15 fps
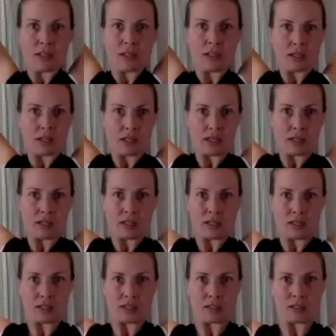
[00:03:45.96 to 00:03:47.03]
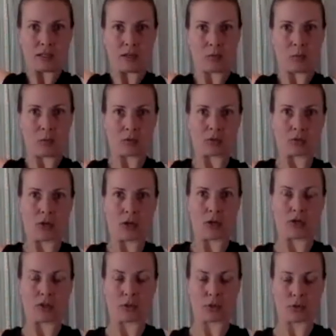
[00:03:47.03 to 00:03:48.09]
And elbows
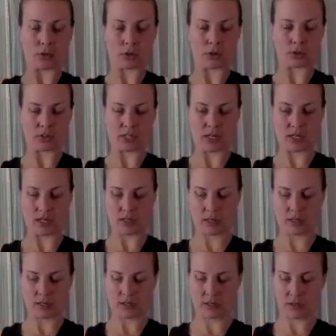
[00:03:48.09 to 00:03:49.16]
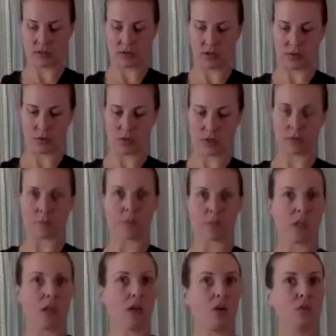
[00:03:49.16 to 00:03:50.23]
towards your side. Great work.
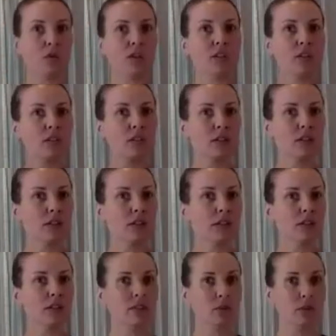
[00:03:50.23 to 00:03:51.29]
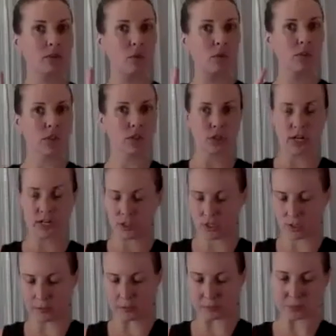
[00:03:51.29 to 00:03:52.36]
One more stretch.
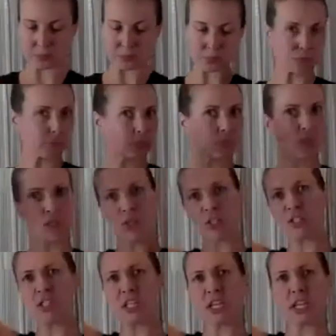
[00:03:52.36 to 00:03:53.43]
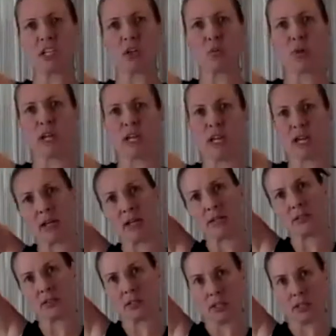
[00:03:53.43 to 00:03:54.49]
You're going to take your right
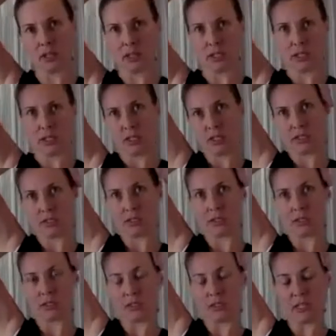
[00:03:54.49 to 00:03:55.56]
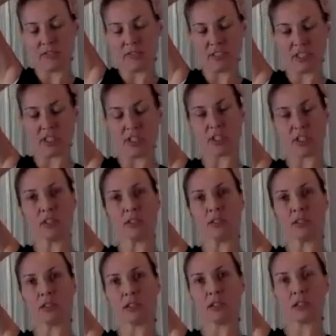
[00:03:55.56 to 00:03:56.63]
hand to the left ear.
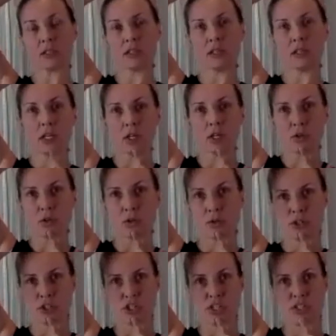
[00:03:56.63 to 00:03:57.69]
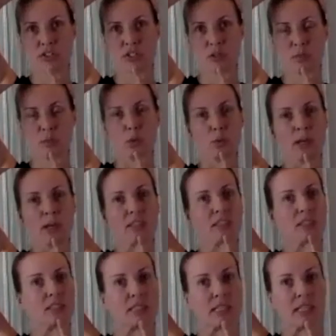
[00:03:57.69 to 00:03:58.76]
And your chin is going to pull back
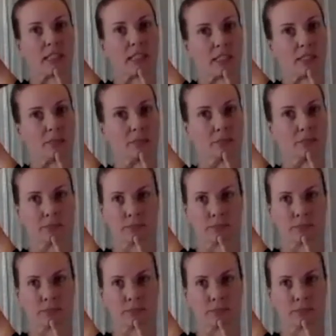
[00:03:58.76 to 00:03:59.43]
slightly.